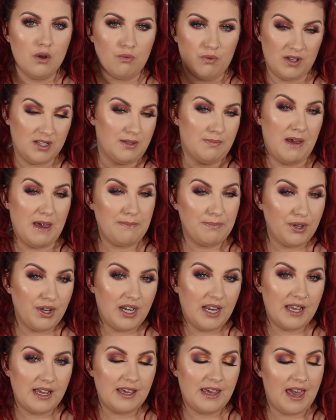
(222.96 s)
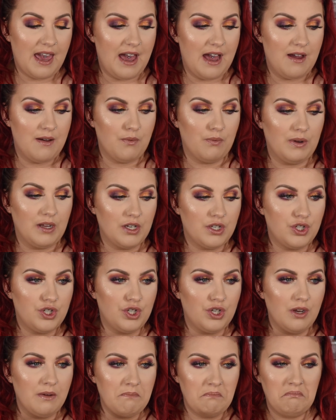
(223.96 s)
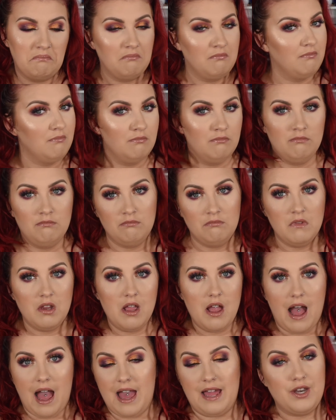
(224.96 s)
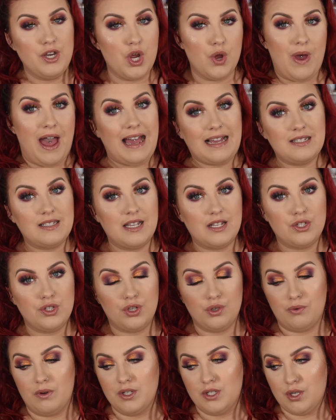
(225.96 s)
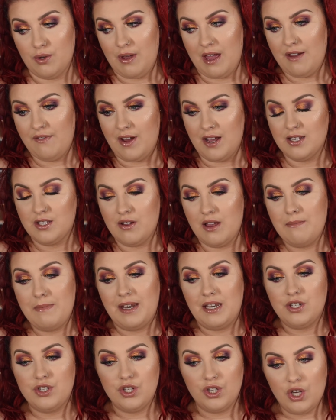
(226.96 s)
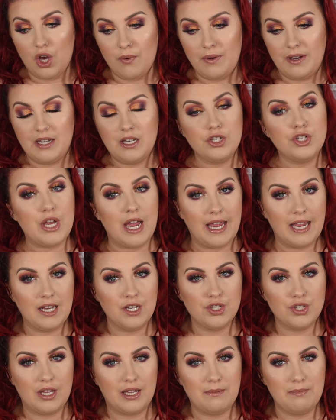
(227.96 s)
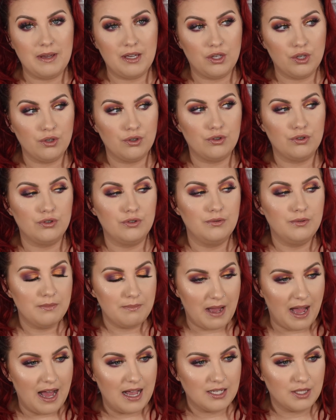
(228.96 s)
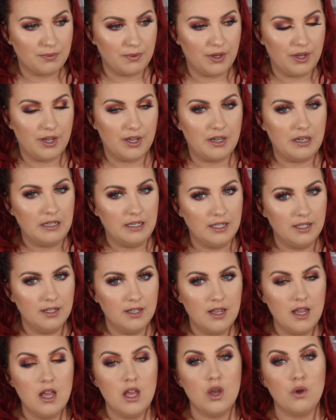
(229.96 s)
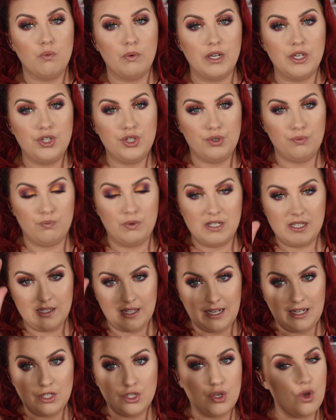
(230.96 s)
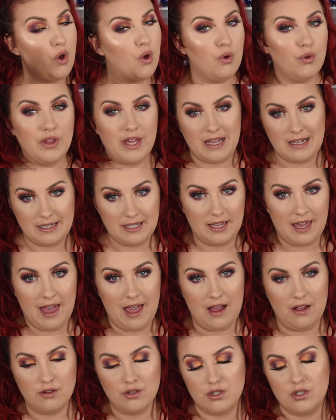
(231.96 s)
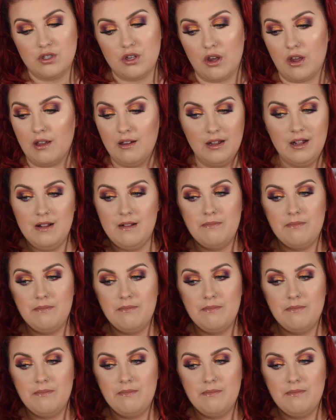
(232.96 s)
was my beauty account, which I had no access to whatsoever. So I managed to go in and change like my Google password, which was linked to all these accounts. So